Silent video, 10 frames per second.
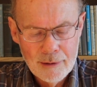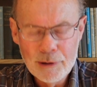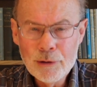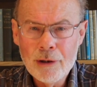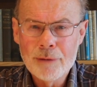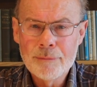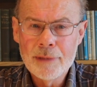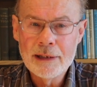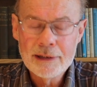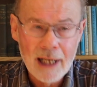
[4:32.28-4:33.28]
We're not
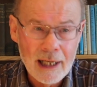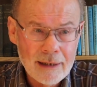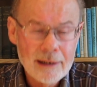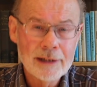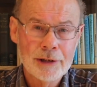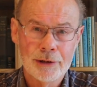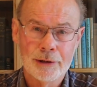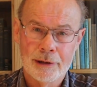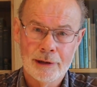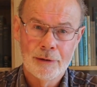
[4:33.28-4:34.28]
entirely
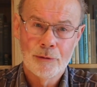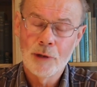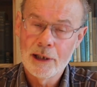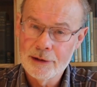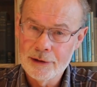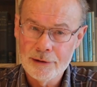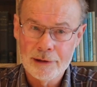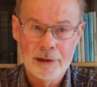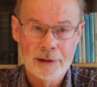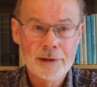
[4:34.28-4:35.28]
sure why this
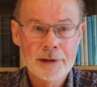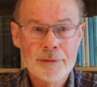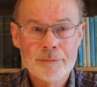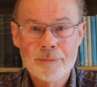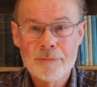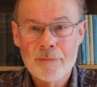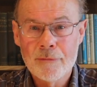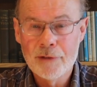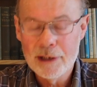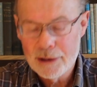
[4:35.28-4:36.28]
occurs.
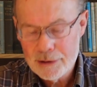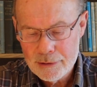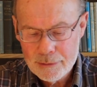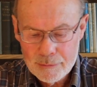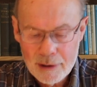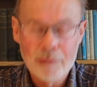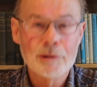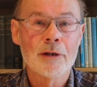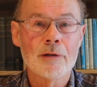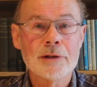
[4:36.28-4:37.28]
Various
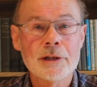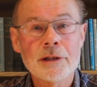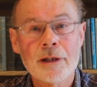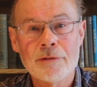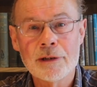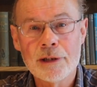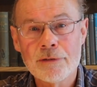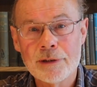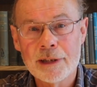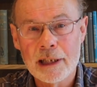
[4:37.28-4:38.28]
climatologists have got
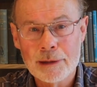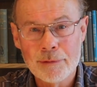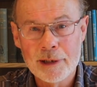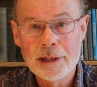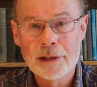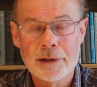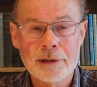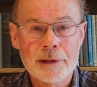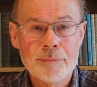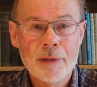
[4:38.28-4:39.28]
different
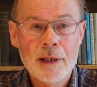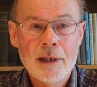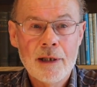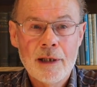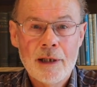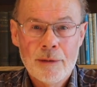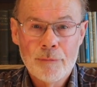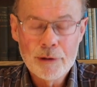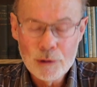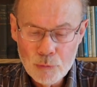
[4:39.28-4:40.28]
explanations.
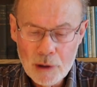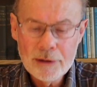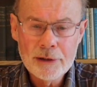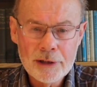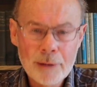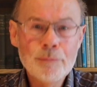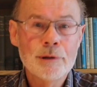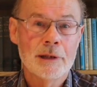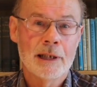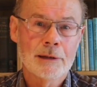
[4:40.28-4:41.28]
But there's one
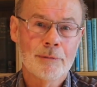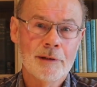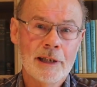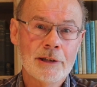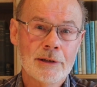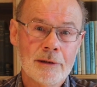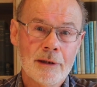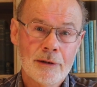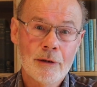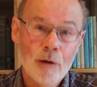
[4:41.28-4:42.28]
simple
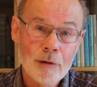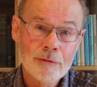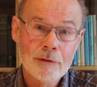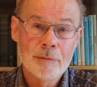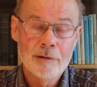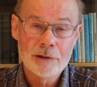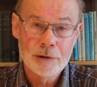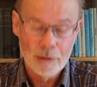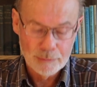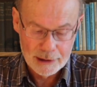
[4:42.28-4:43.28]
explanation that all of them have
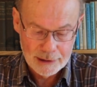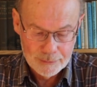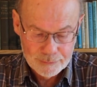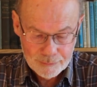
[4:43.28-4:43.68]
adopted.